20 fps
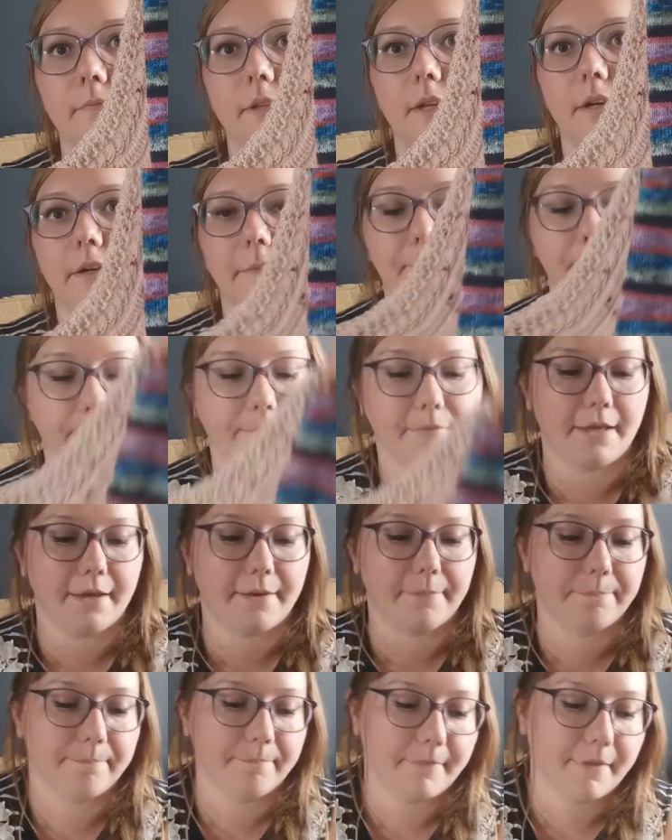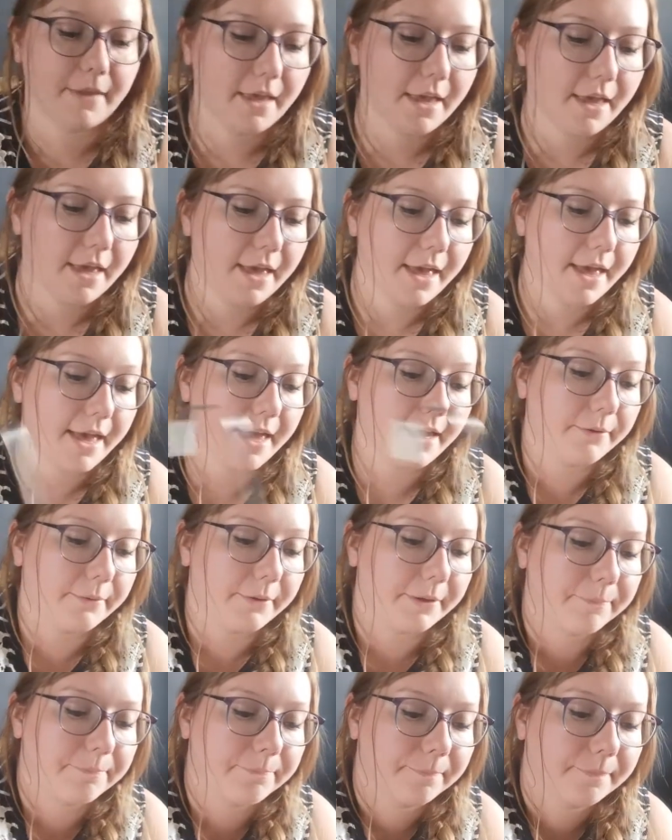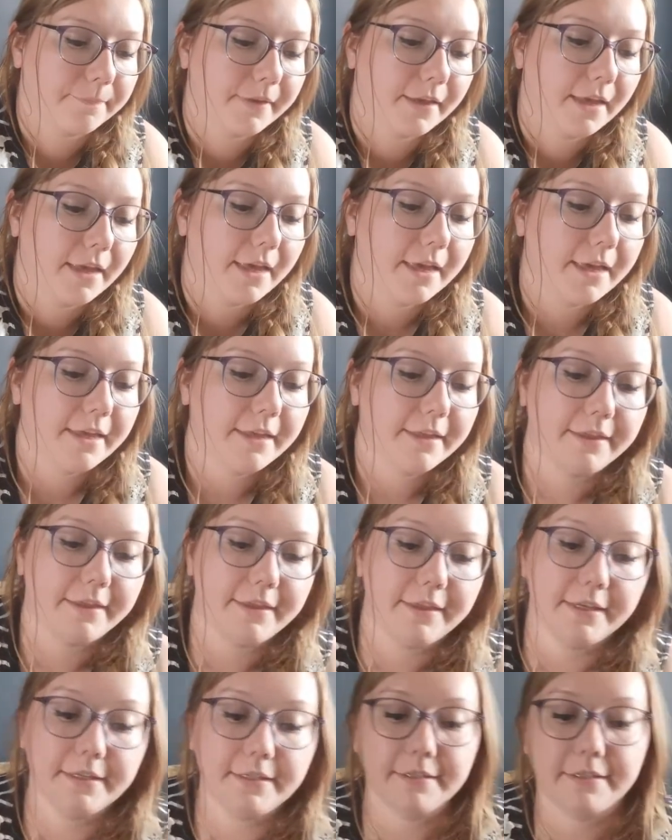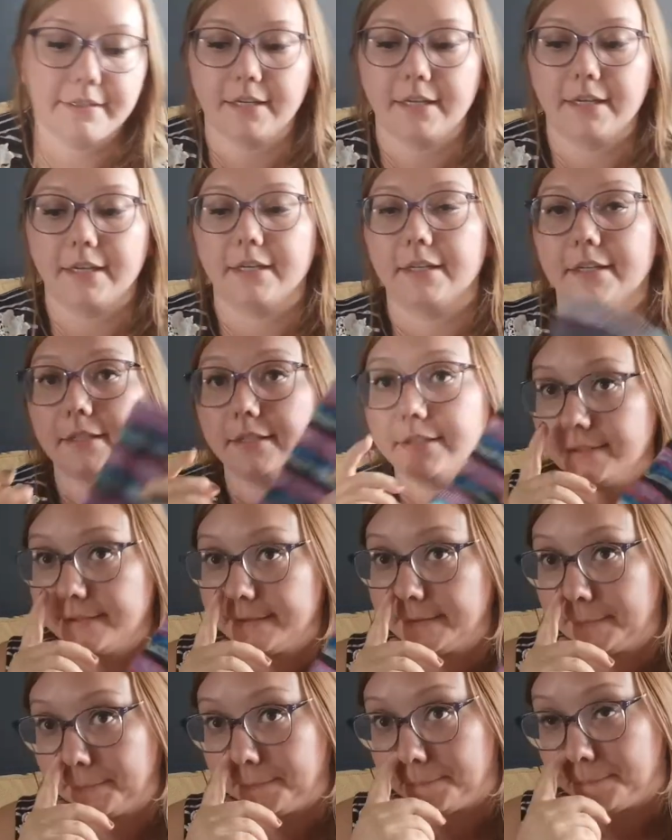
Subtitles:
There, yeah. Anyway, this is